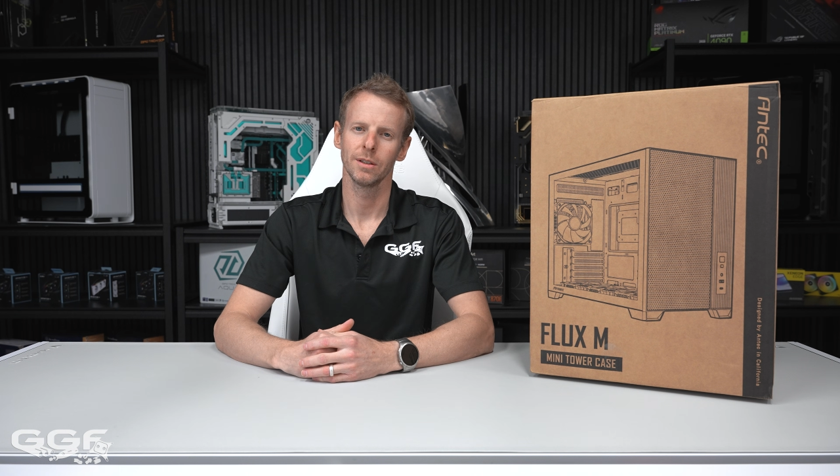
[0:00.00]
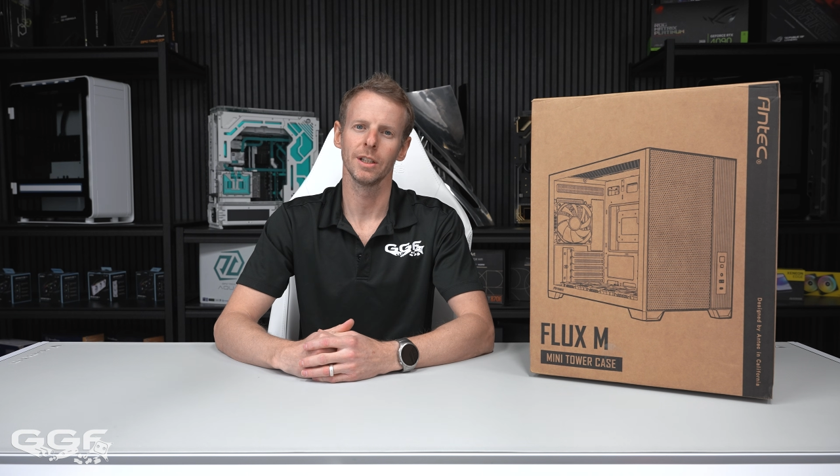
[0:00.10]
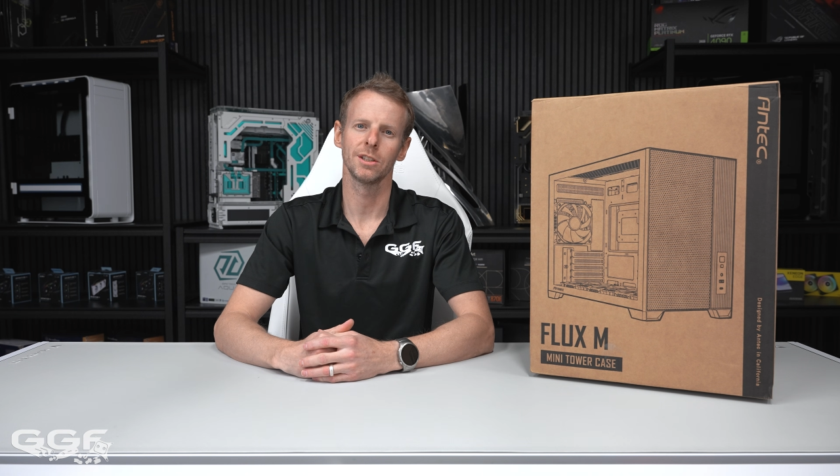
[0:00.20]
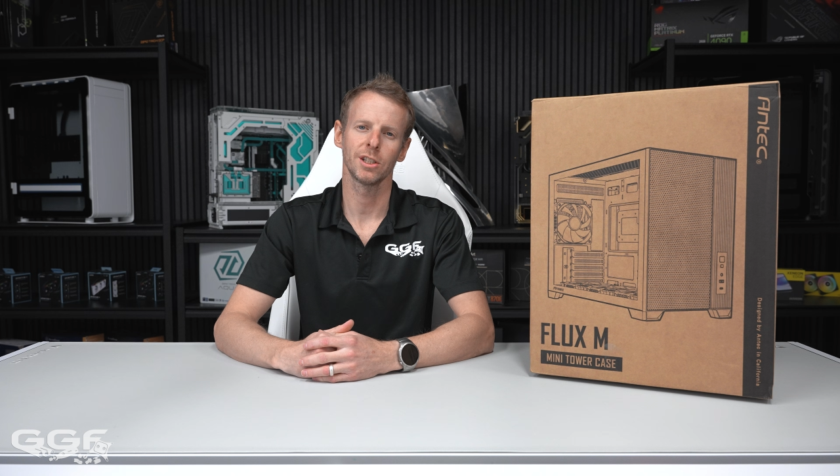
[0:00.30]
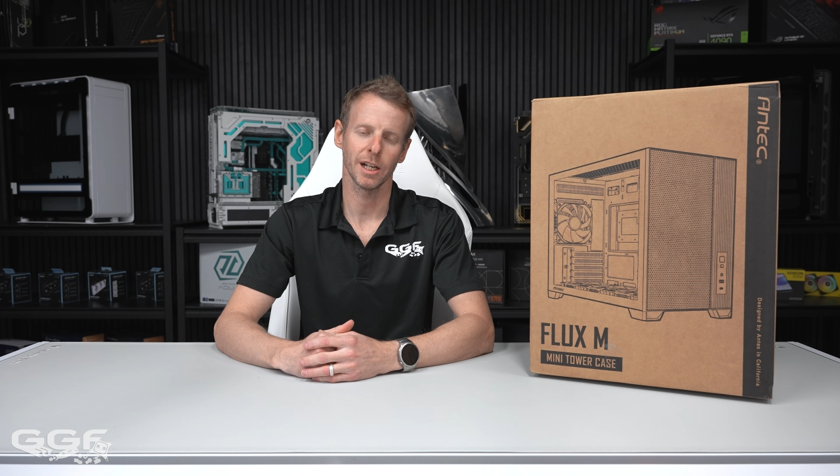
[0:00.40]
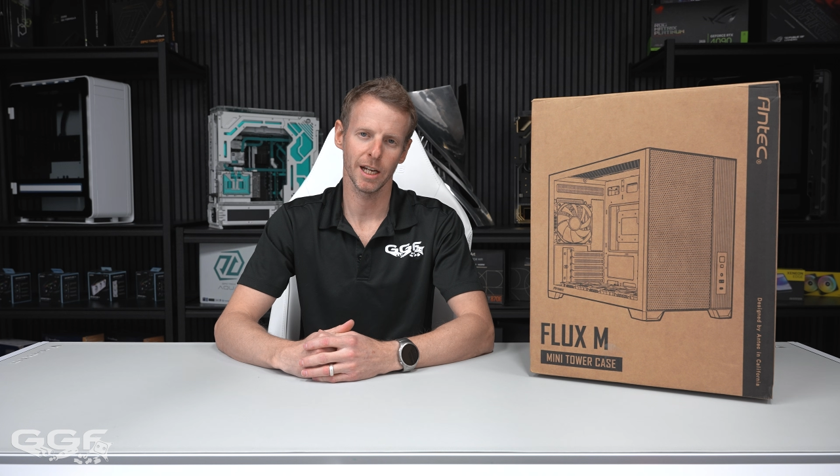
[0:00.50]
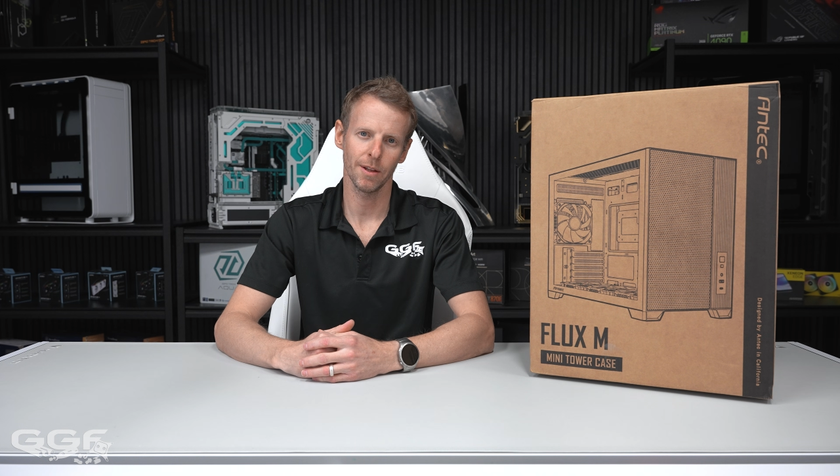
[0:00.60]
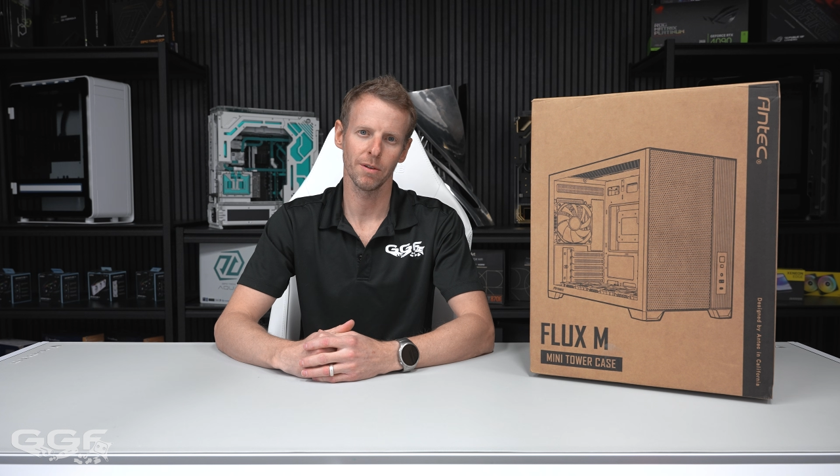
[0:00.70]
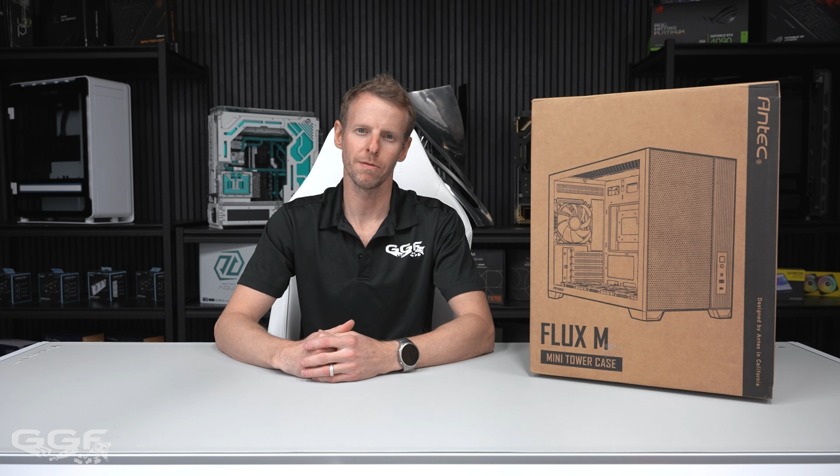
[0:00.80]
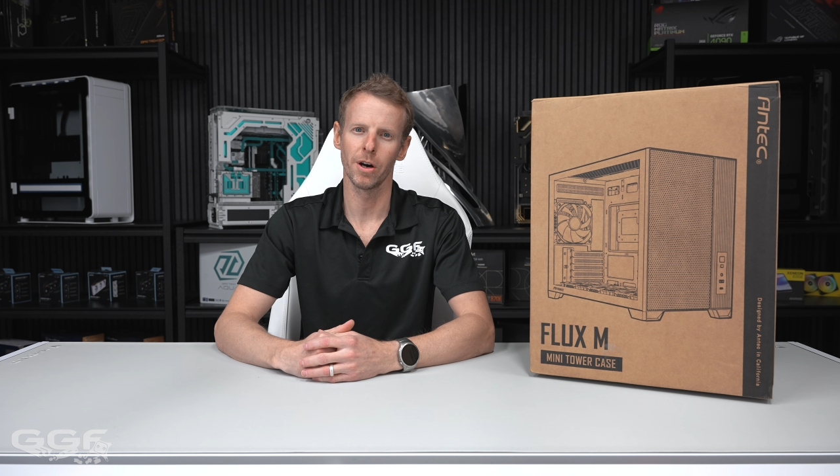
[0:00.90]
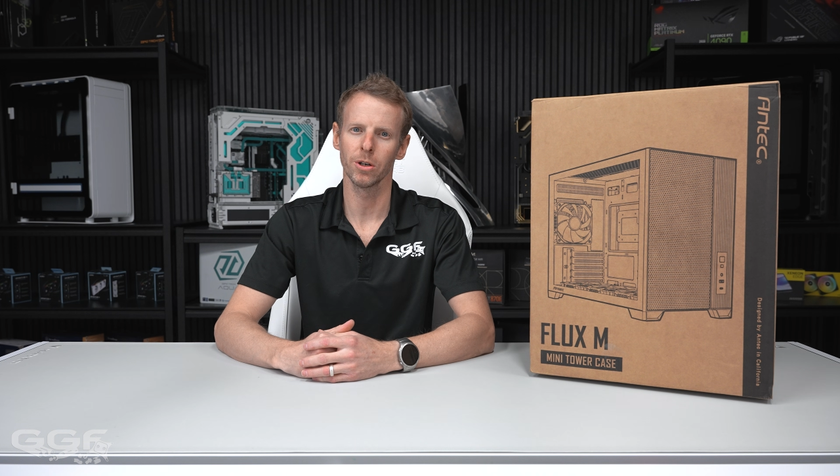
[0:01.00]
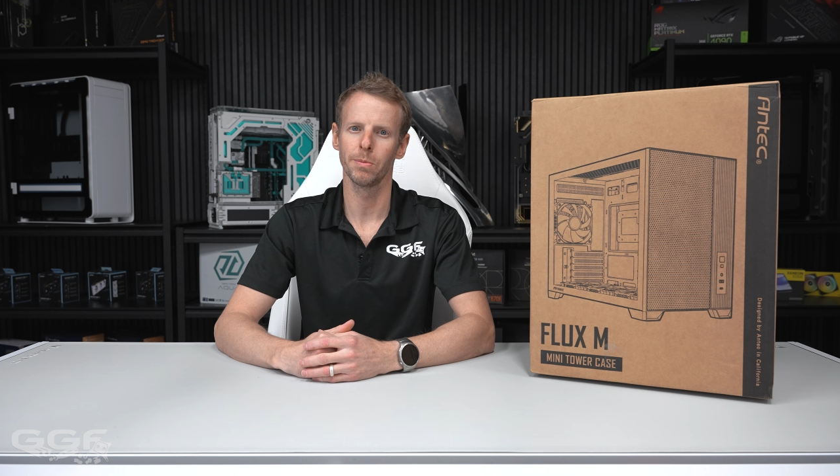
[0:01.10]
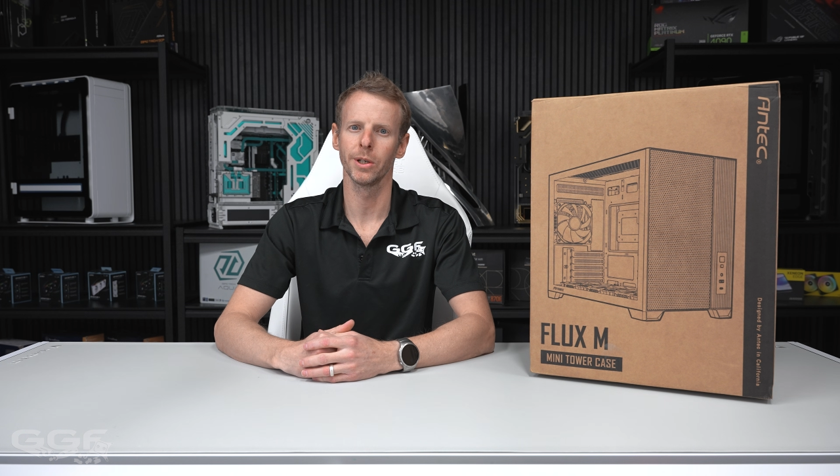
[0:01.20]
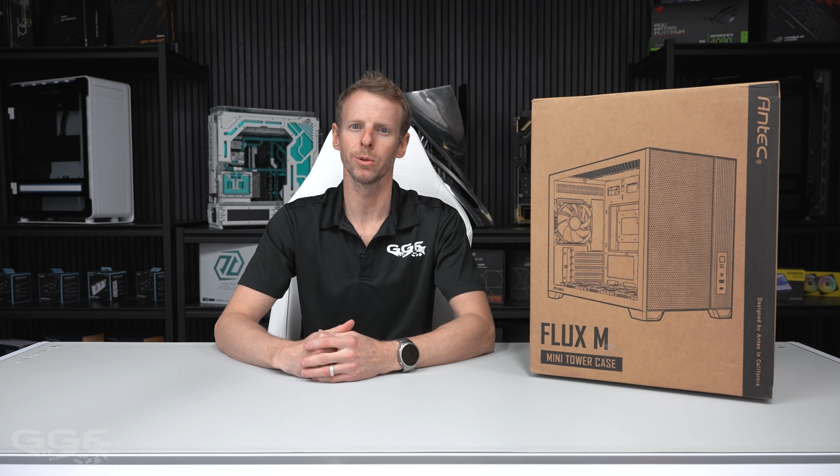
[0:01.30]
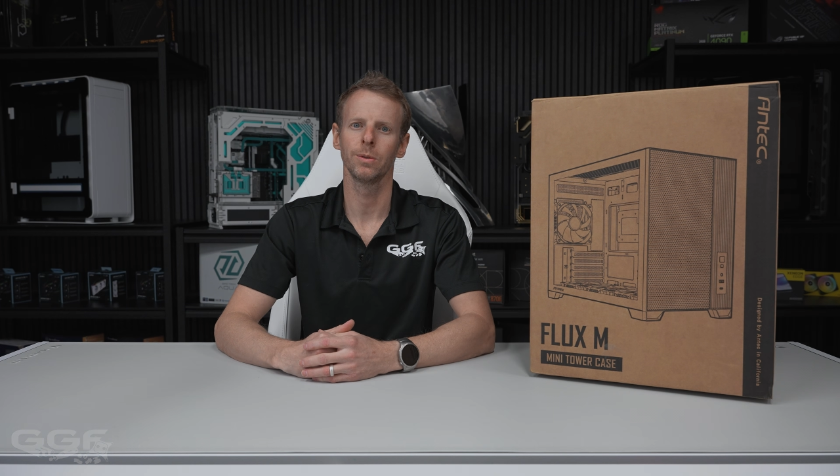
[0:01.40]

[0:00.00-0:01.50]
let's check out the final build.